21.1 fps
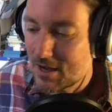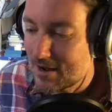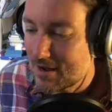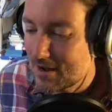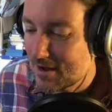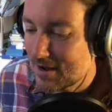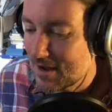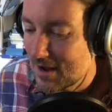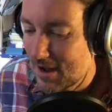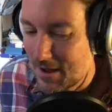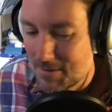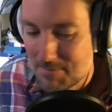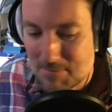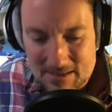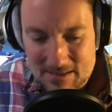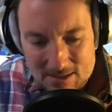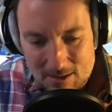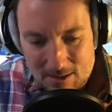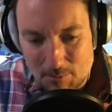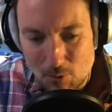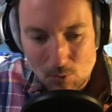I
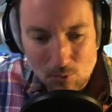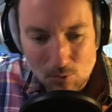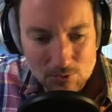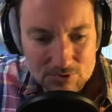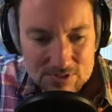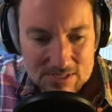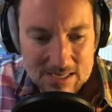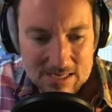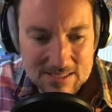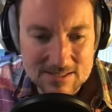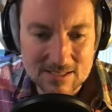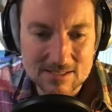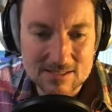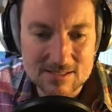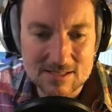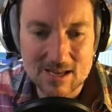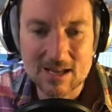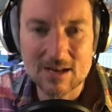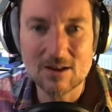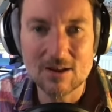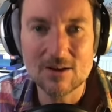messed up all the settings
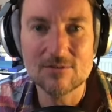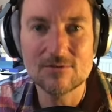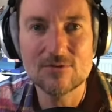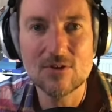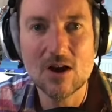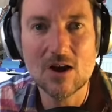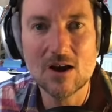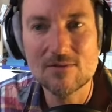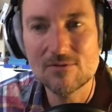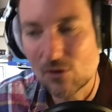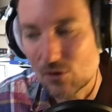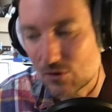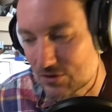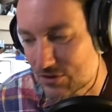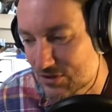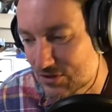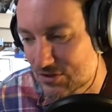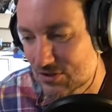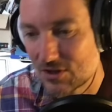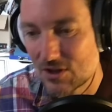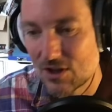and I've
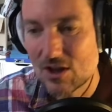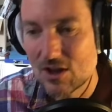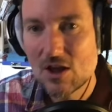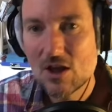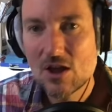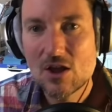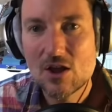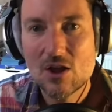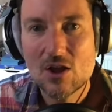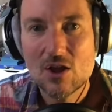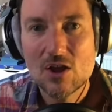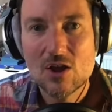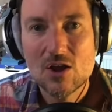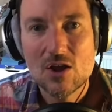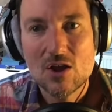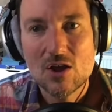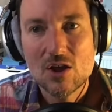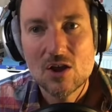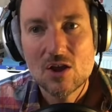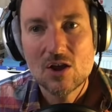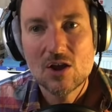lost.
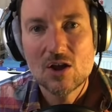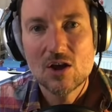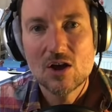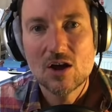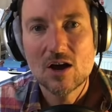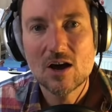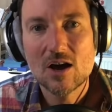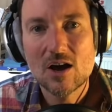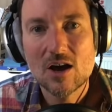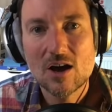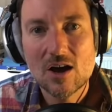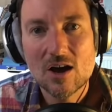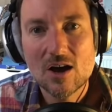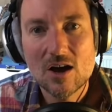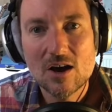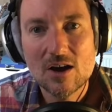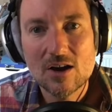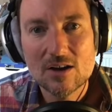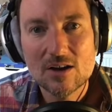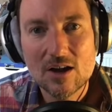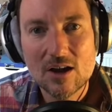Oh,
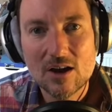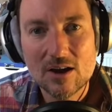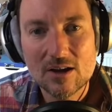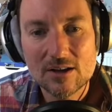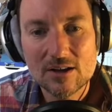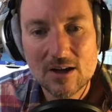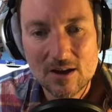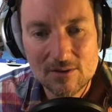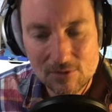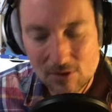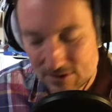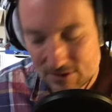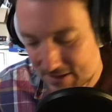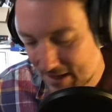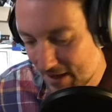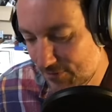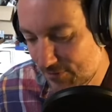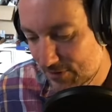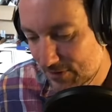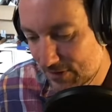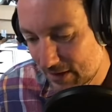God. I've lost
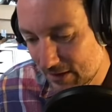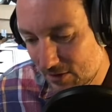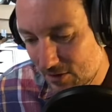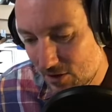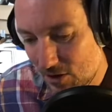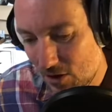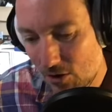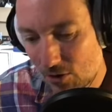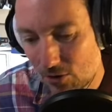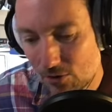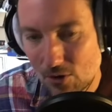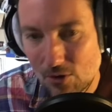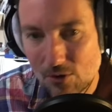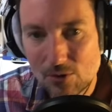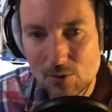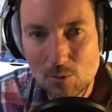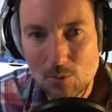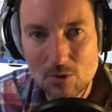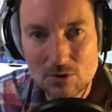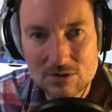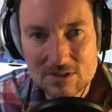everything on
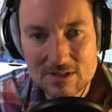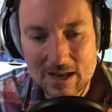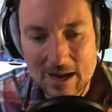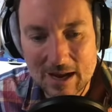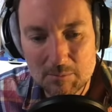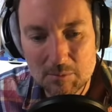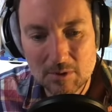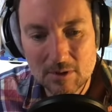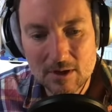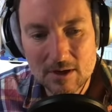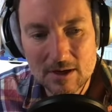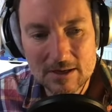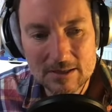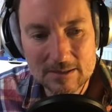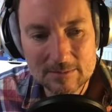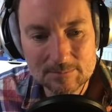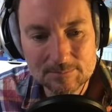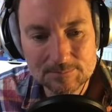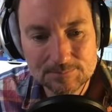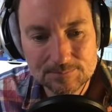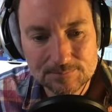the WhatsApp.
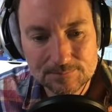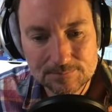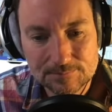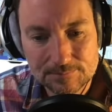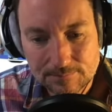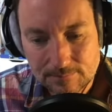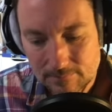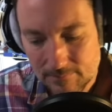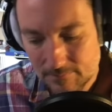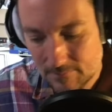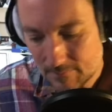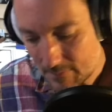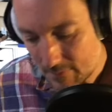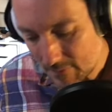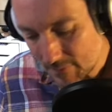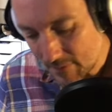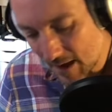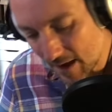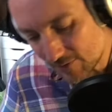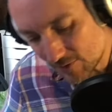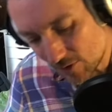
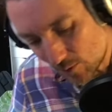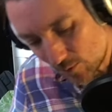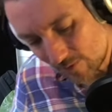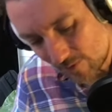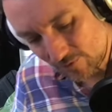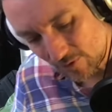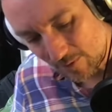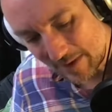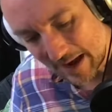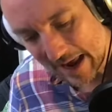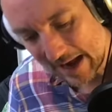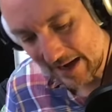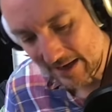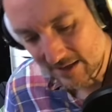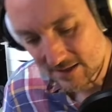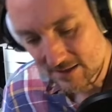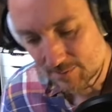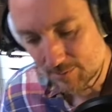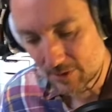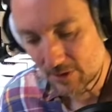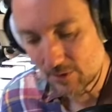I've got one from
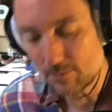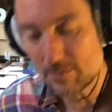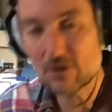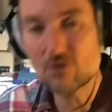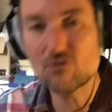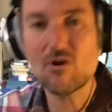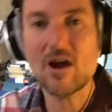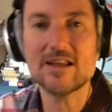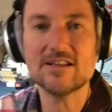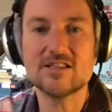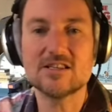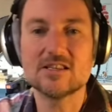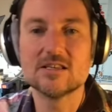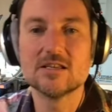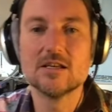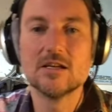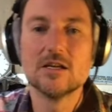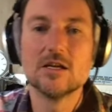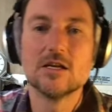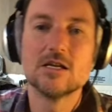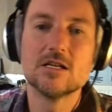Alex, but it would be great
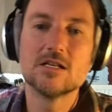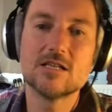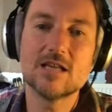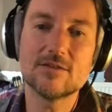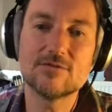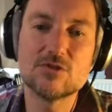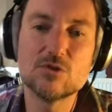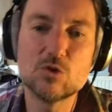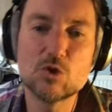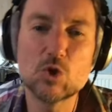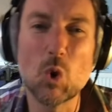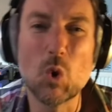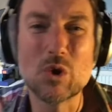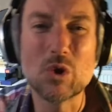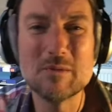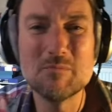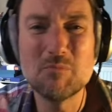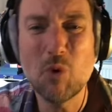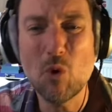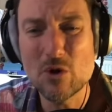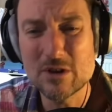to have some
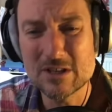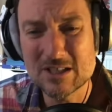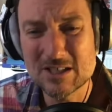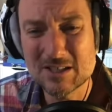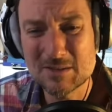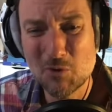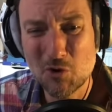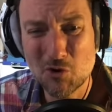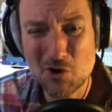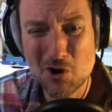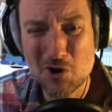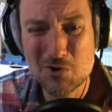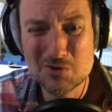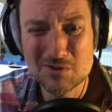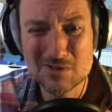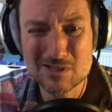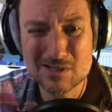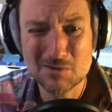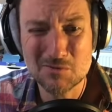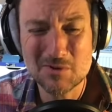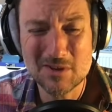talking points tomorrow
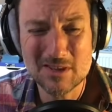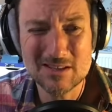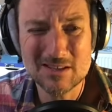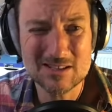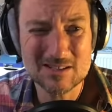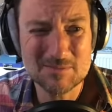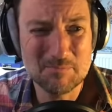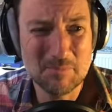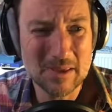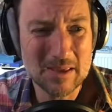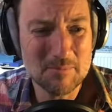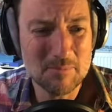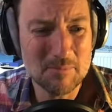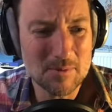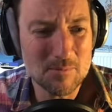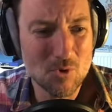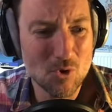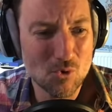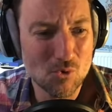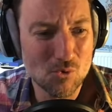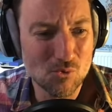so we can just be a bit
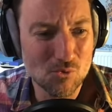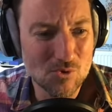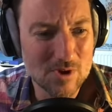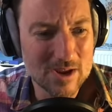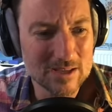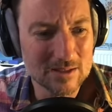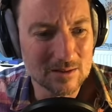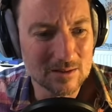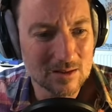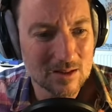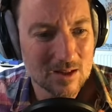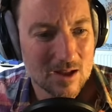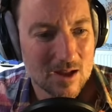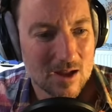more real.